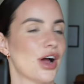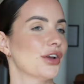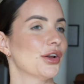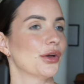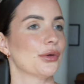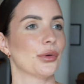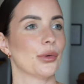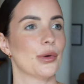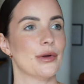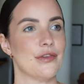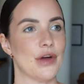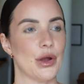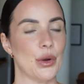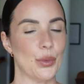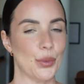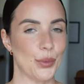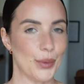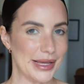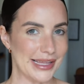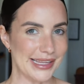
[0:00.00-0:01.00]
I don't know if I
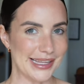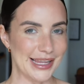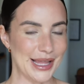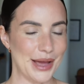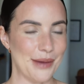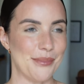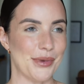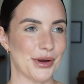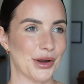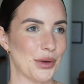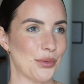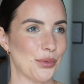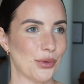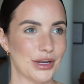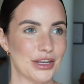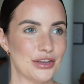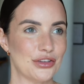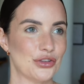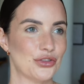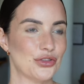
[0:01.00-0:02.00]
will, but I
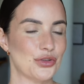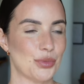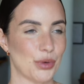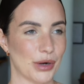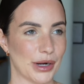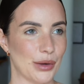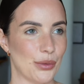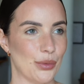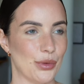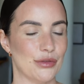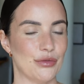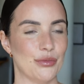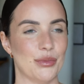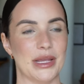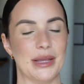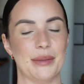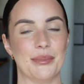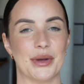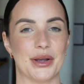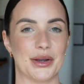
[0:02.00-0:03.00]
wanted to bring it with
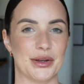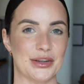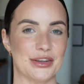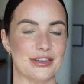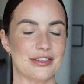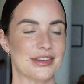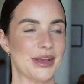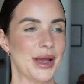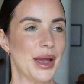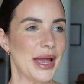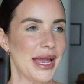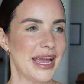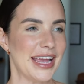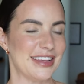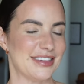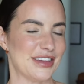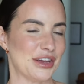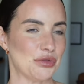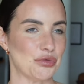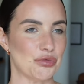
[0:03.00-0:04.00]
me because
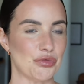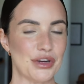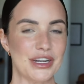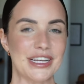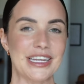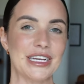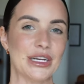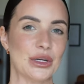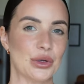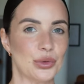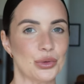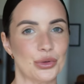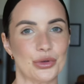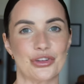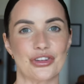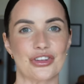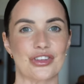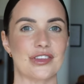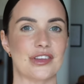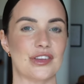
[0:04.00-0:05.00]
it's a really
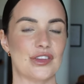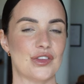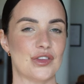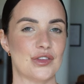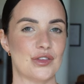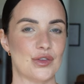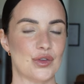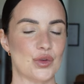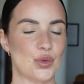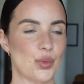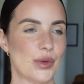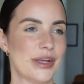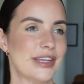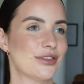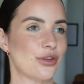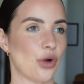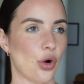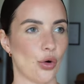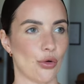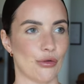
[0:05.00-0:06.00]
gorgeous
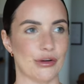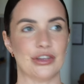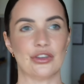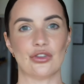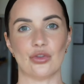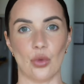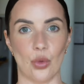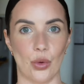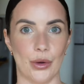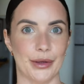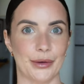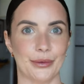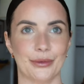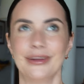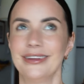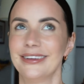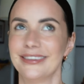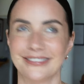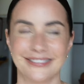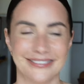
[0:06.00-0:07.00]
sweet orange oil,